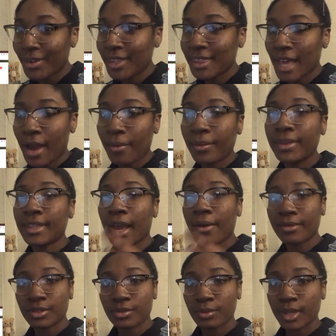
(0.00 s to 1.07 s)
And that one, that
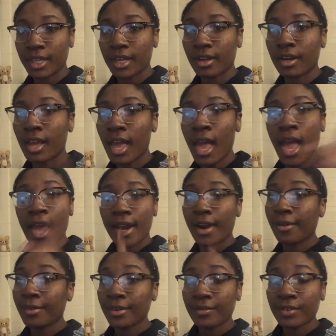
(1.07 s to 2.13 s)
one's really good, and
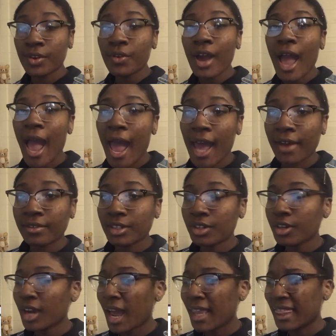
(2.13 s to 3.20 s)
I'll review it
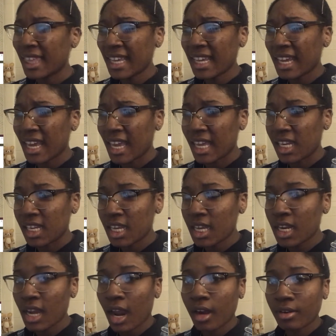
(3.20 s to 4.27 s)
after. I think it
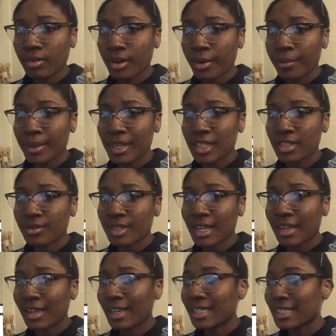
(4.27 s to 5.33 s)
ended, I don't know, because it was
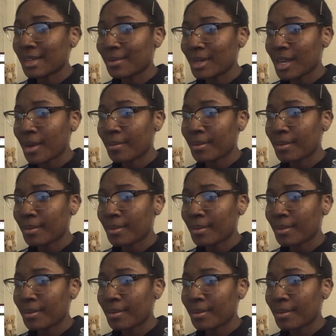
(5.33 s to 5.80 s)
at like seventy